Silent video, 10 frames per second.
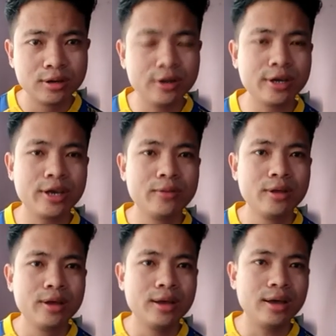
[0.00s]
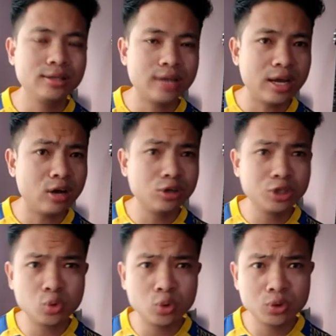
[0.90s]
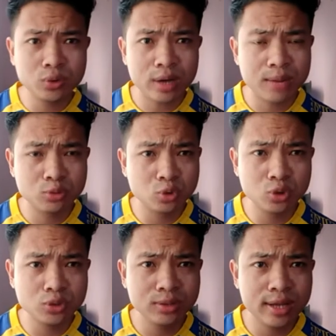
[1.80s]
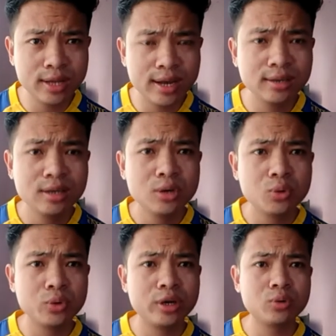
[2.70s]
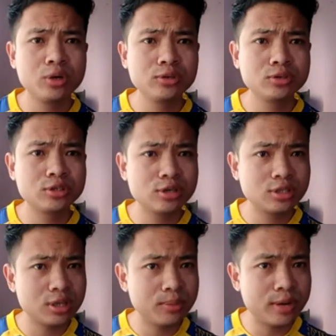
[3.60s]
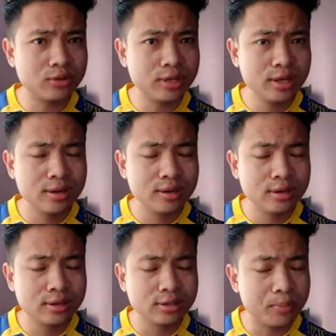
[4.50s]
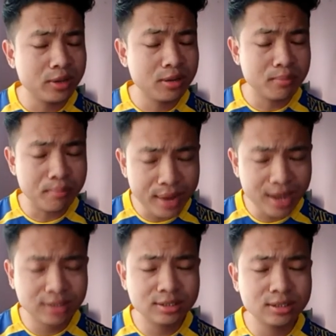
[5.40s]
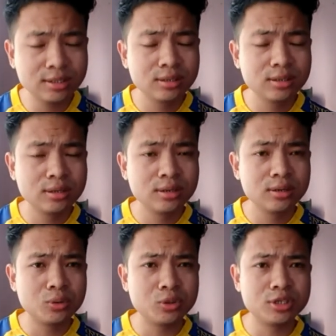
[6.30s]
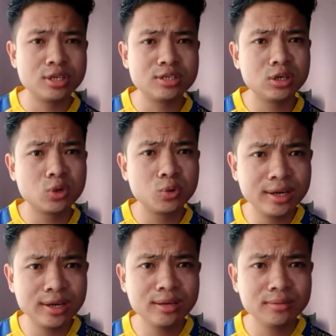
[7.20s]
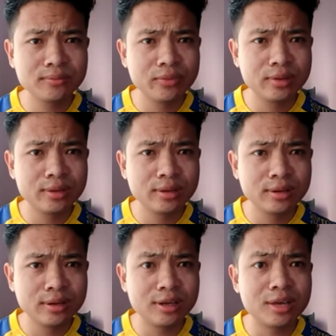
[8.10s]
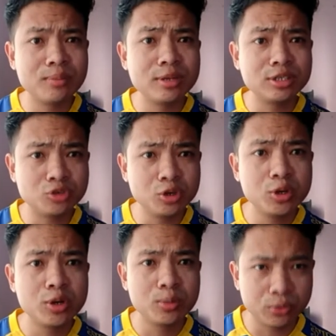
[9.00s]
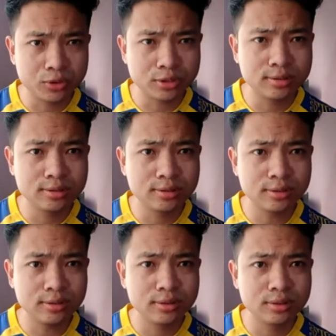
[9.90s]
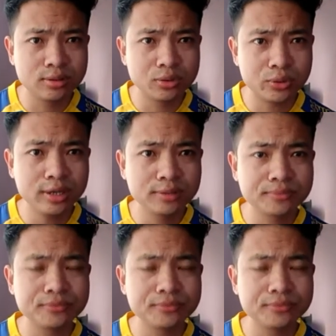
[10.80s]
Okay, and I have told you that we are going to discuss about the topic matter, which is included in chemistry portion, right?